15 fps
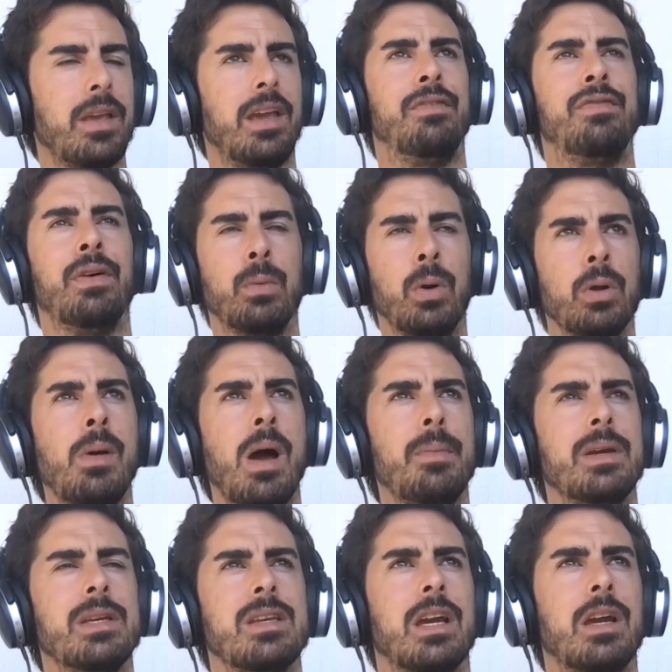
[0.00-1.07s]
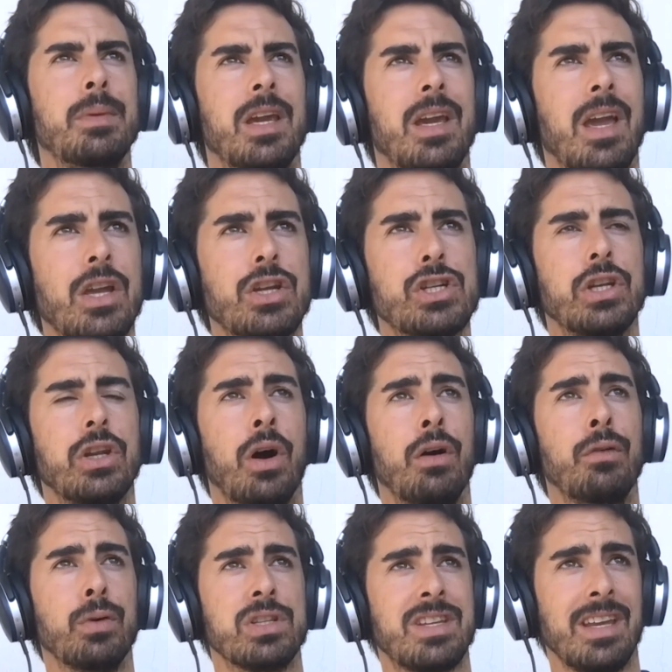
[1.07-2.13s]
if a roadmap is a communication
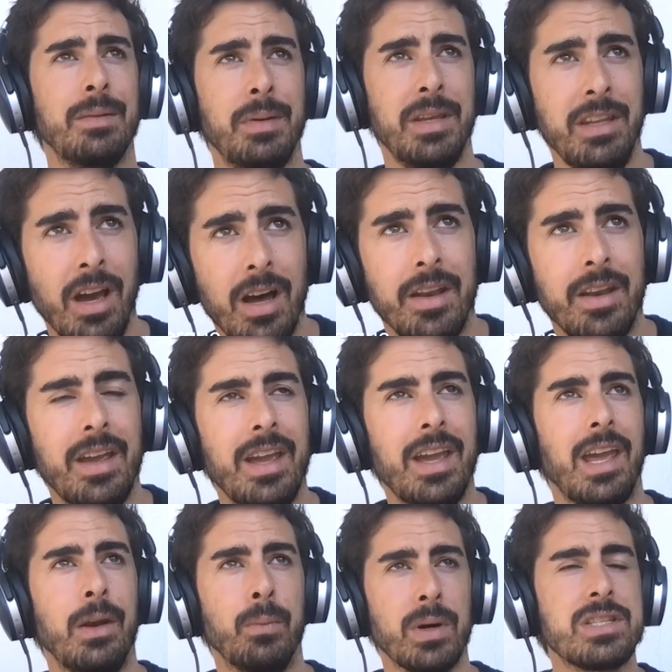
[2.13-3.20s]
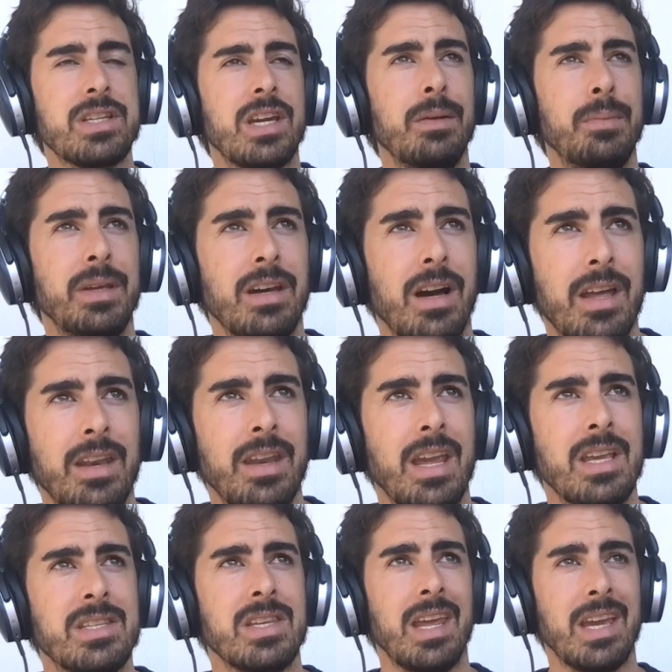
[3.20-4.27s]
of what's going to be done, and what's going to be done
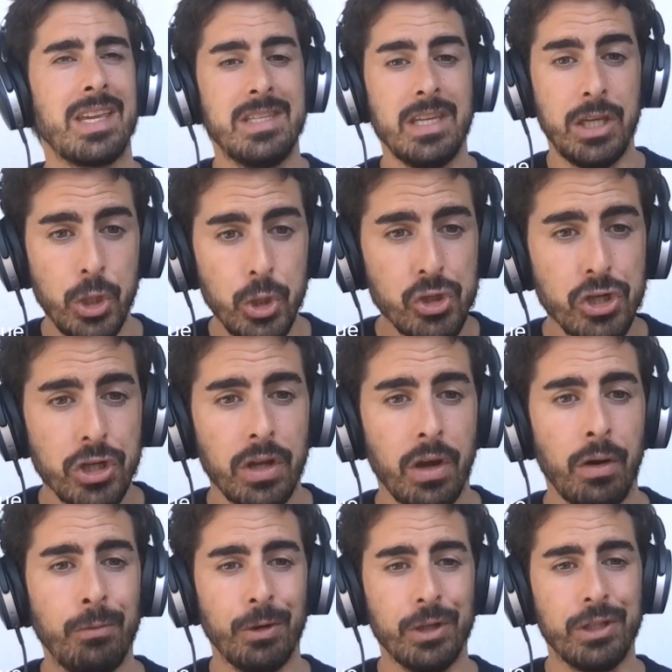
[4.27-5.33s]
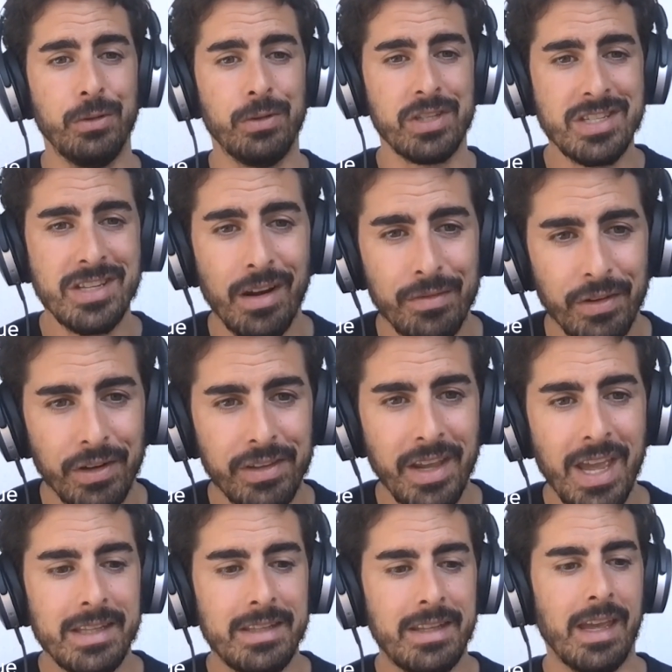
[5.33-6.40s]
is an execution of what you discovered,
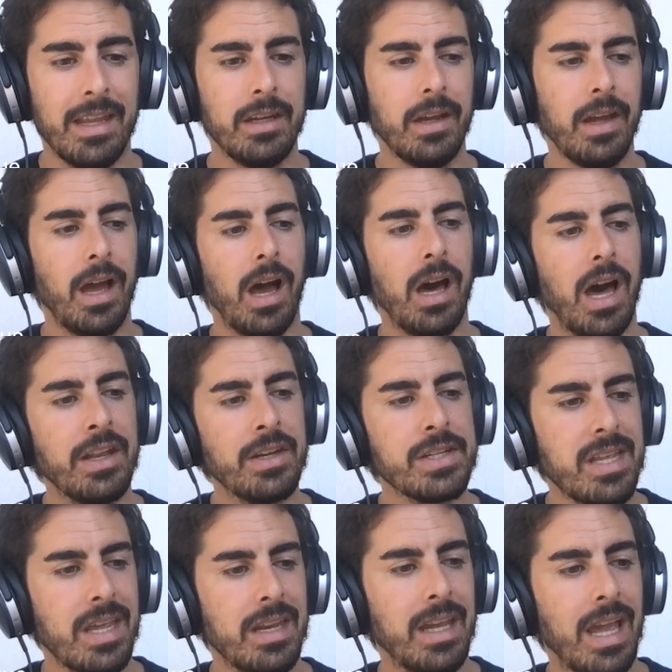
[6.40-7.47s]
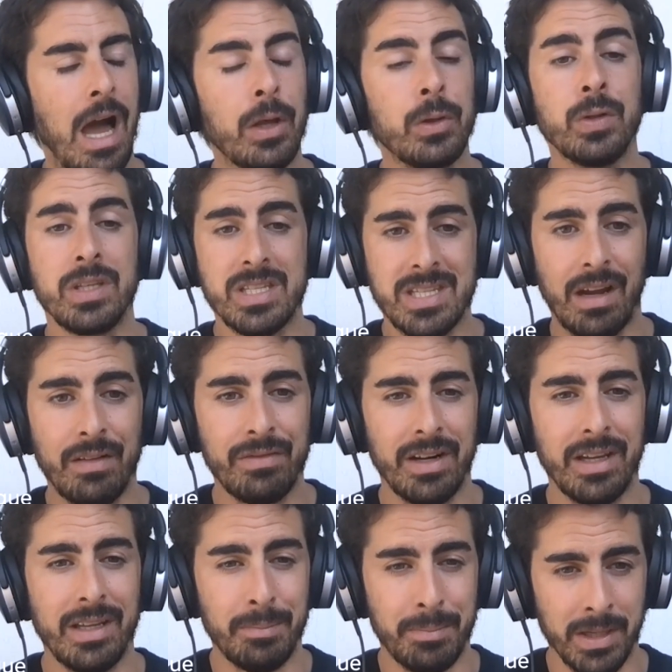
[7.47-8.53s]
then understanding how to discover
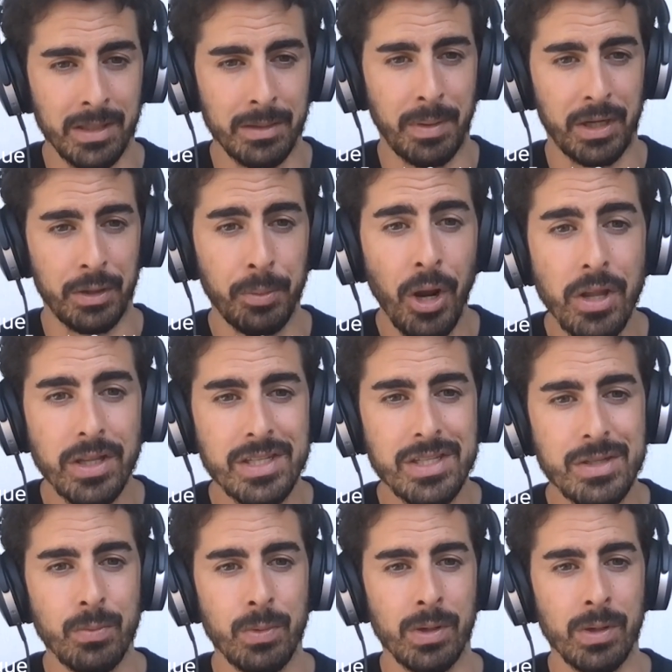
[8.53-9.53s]
and build better products